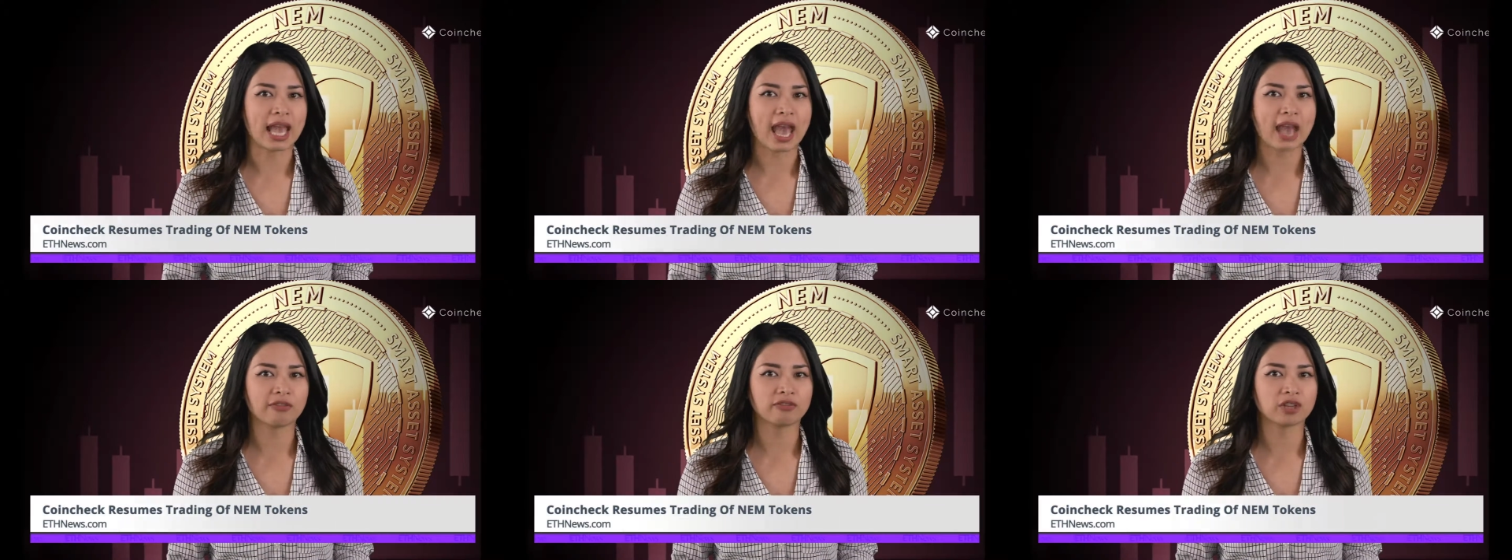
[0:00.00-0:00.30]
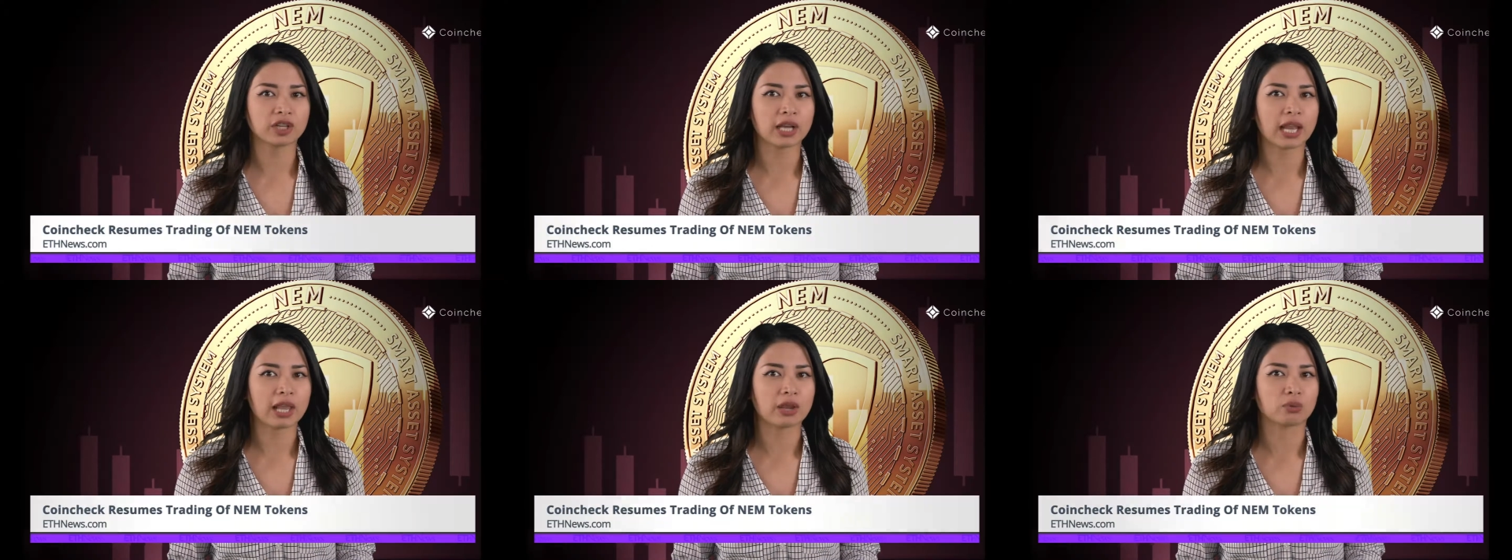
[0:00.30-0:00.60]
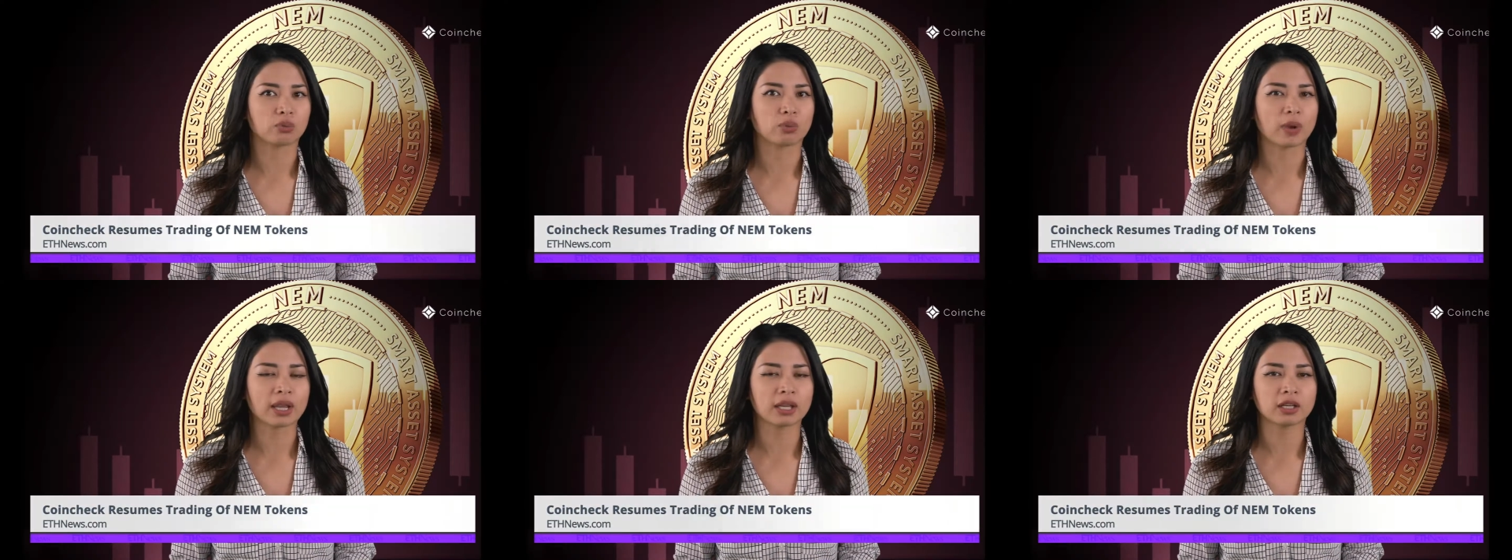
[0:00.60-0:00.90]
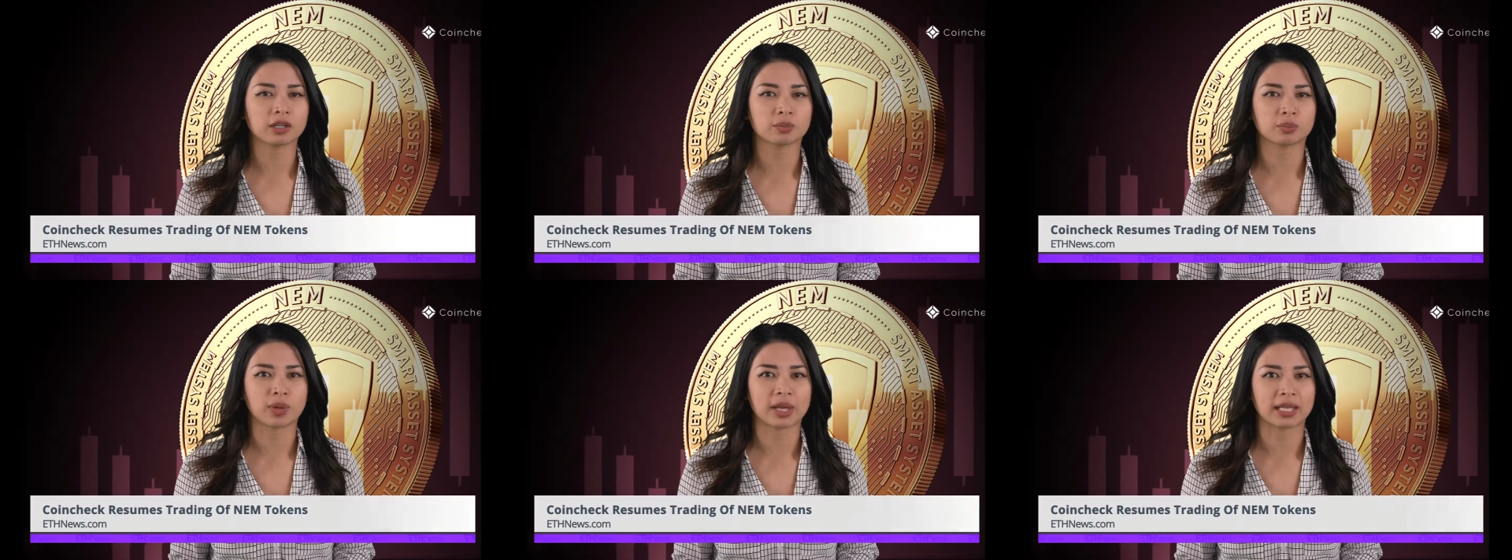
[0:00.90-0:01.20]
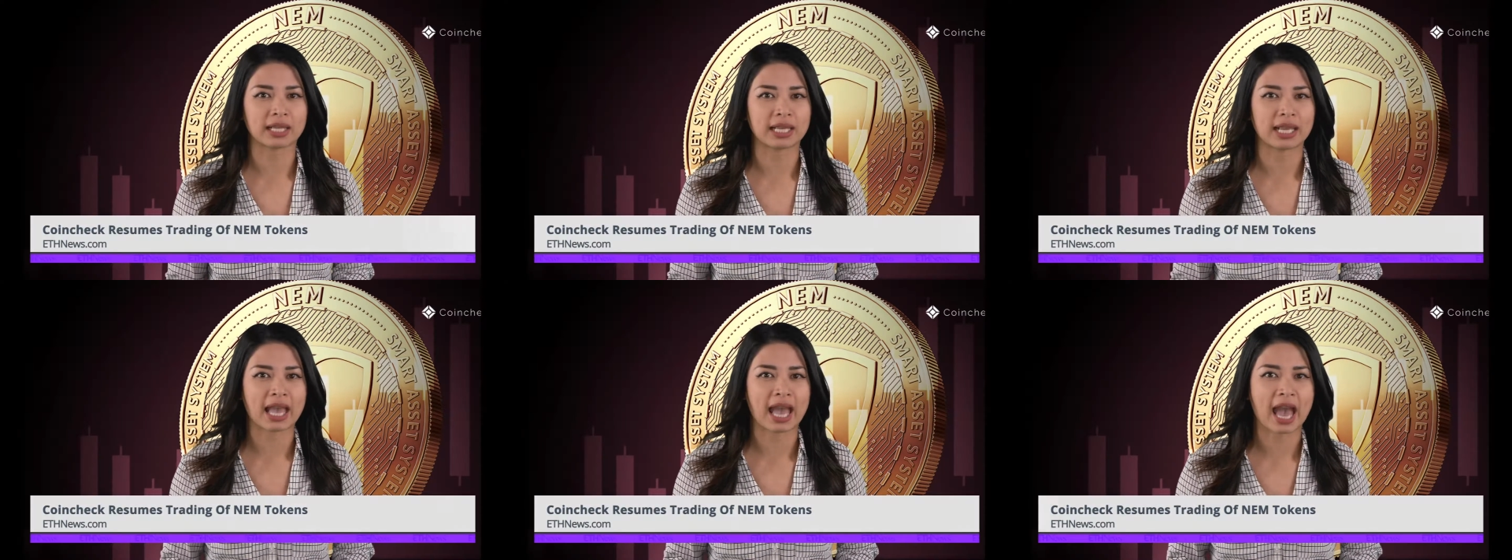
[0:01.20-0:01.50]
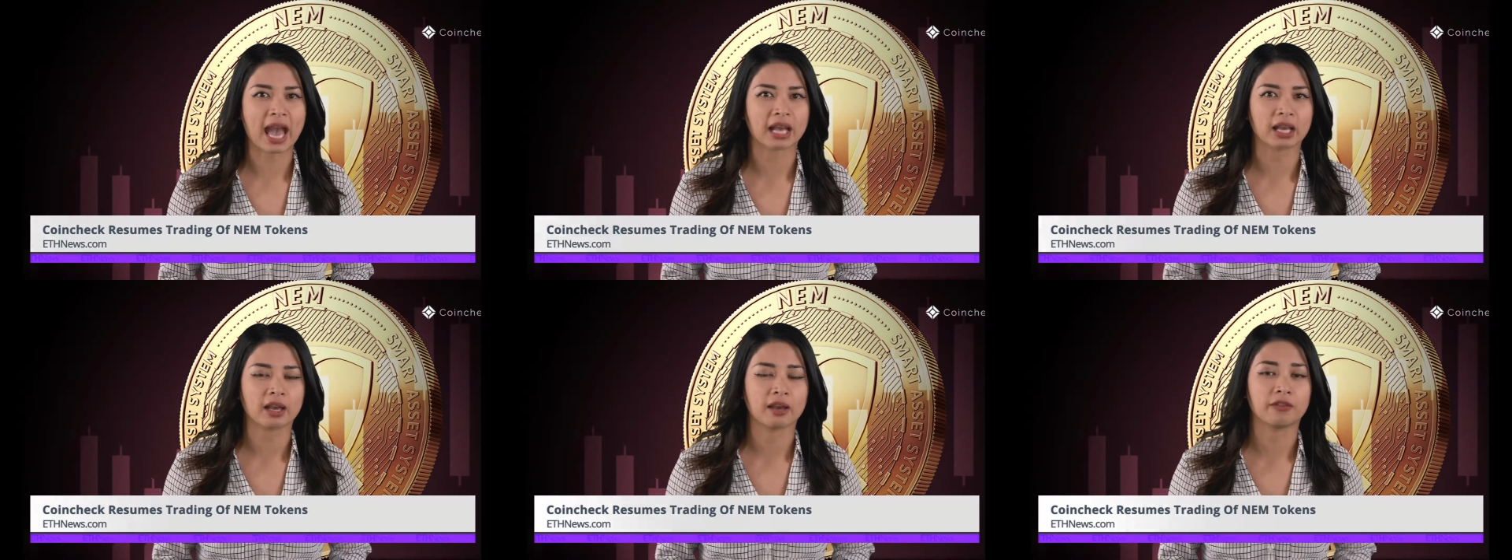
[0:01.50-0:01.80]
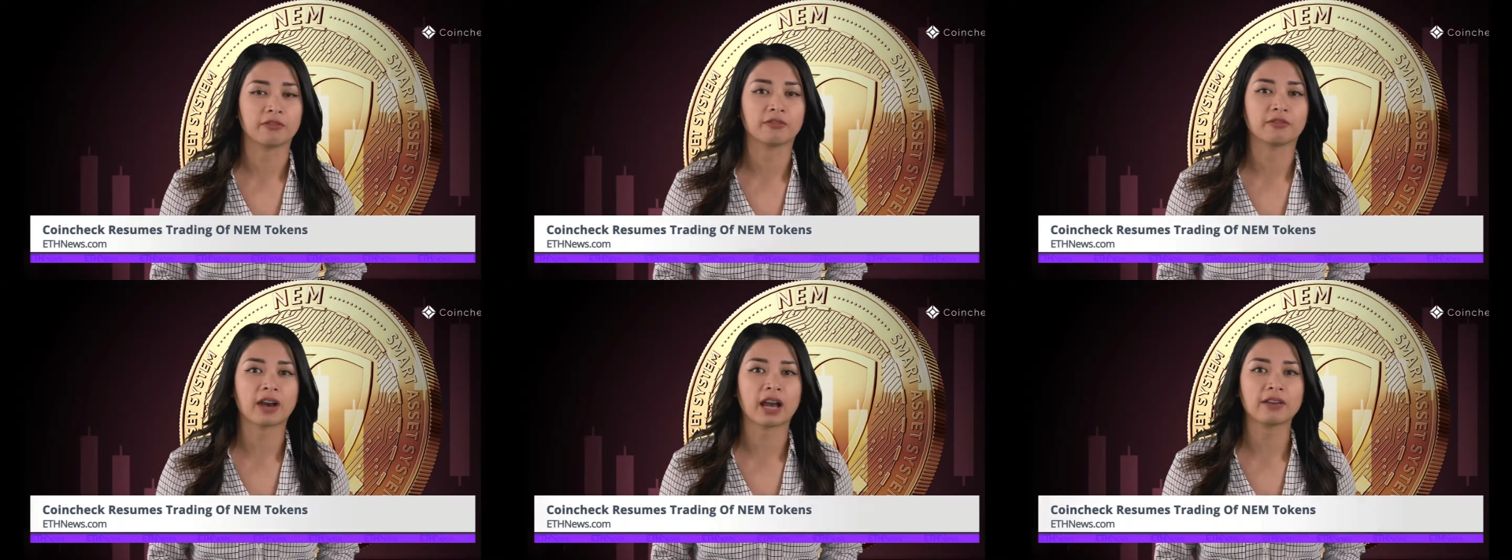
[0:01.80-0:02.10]
after a record-breaking hack
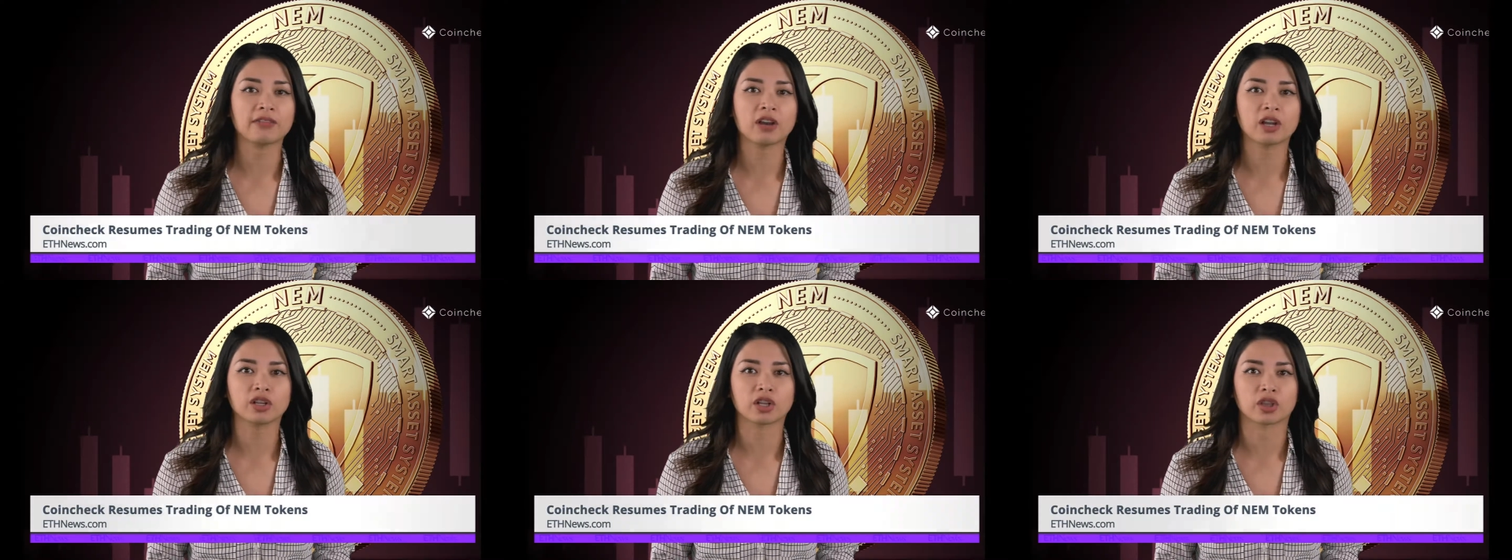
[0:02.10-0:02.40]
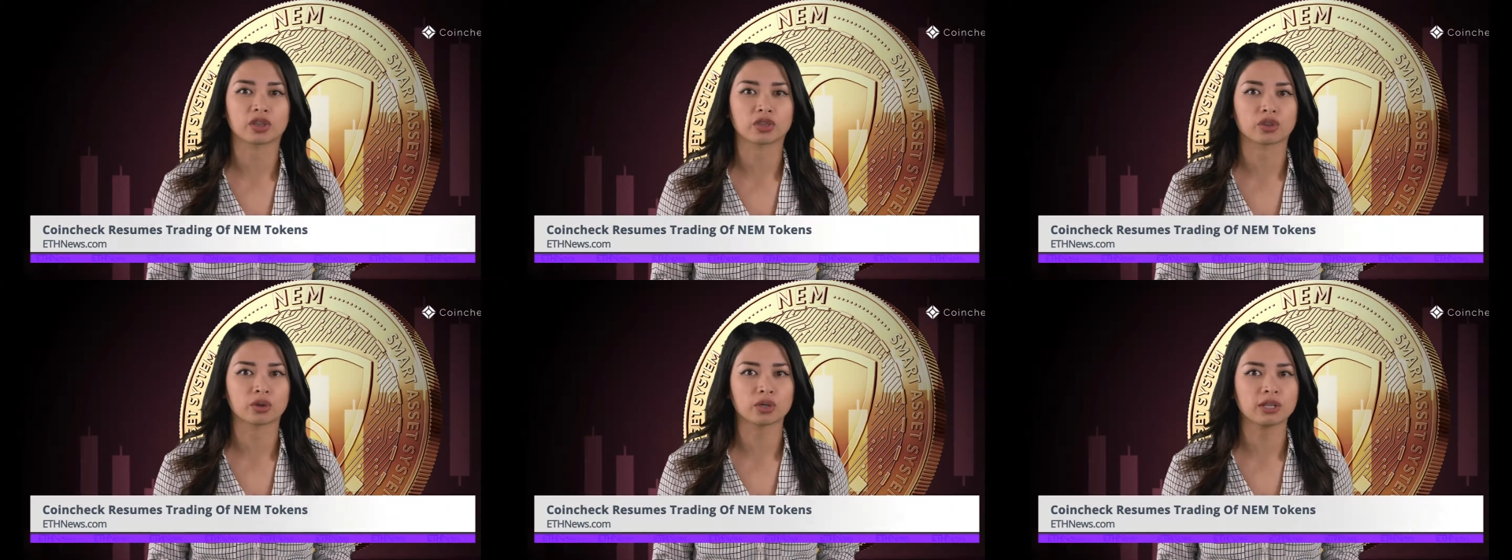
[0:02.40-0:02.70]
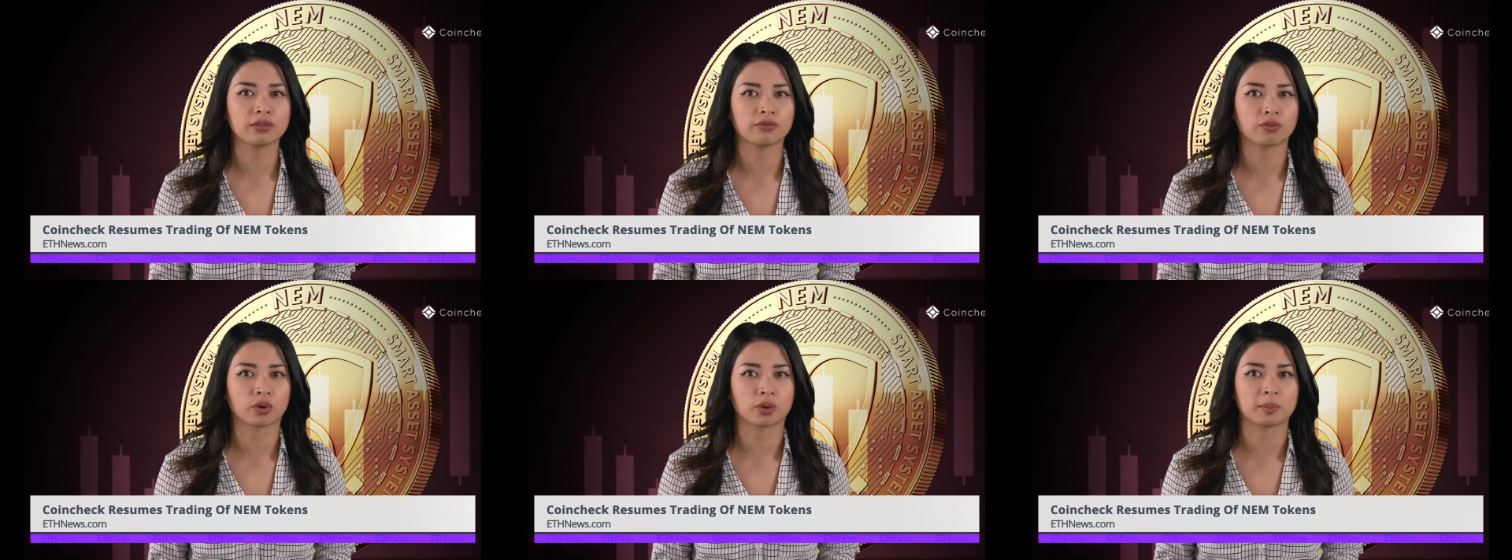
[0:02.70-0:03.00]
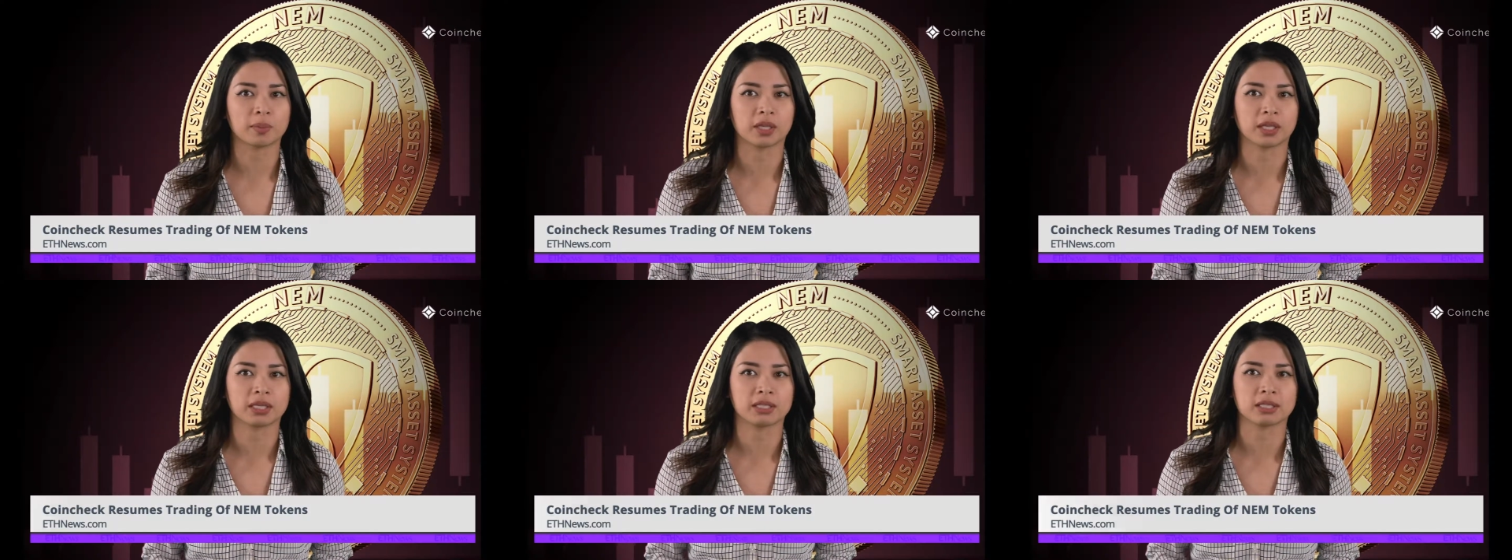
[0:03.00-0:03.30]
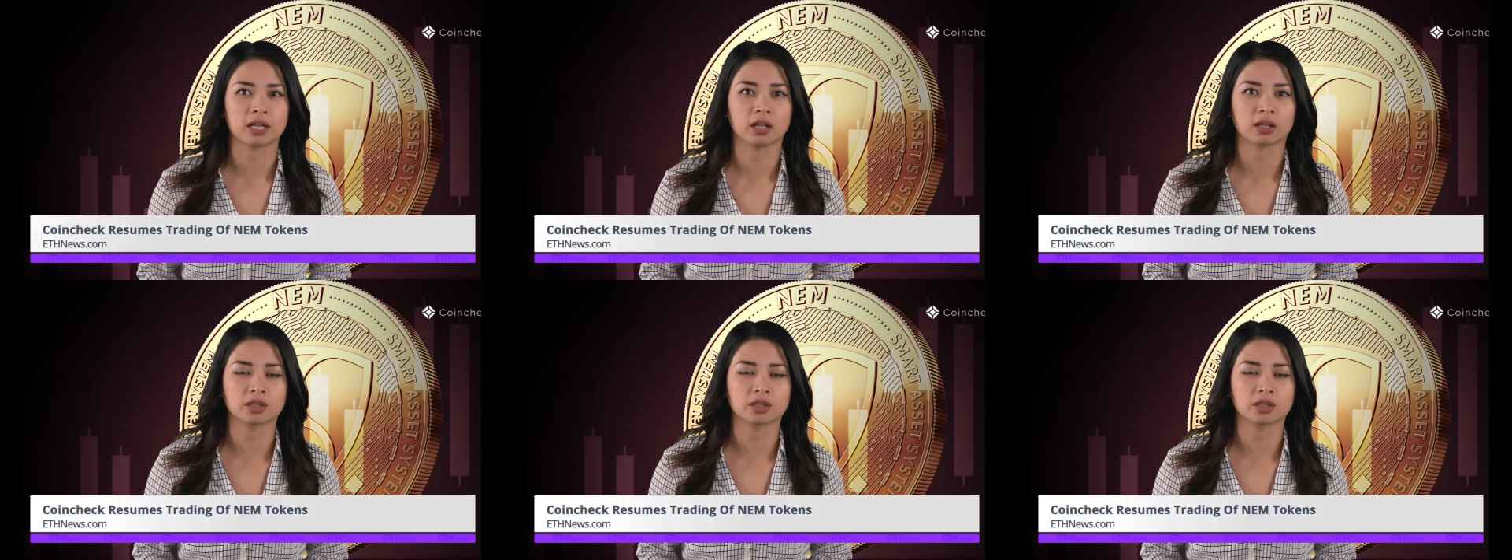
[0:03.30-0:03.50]
of $534 million